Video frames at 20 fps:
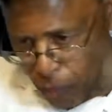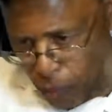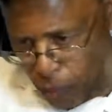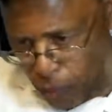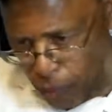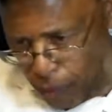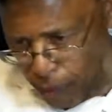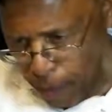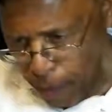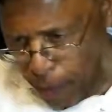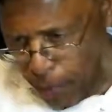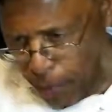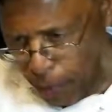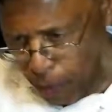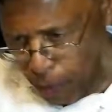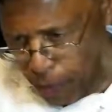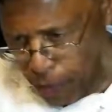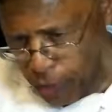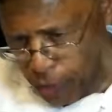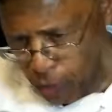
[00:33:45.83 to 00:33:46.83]
Whereby,
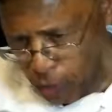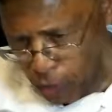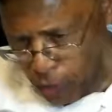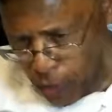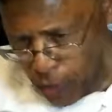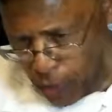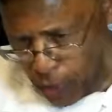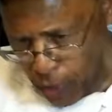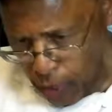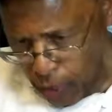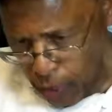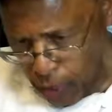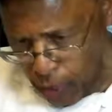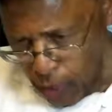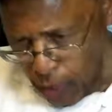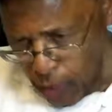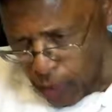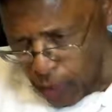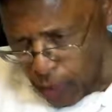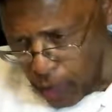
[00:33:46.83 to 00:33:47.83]
when you read,
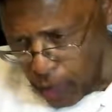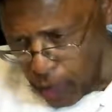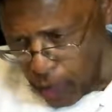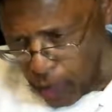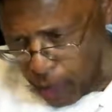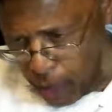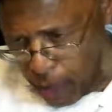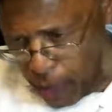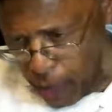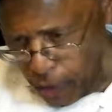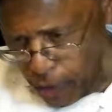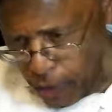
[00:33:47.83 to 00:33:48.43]
you may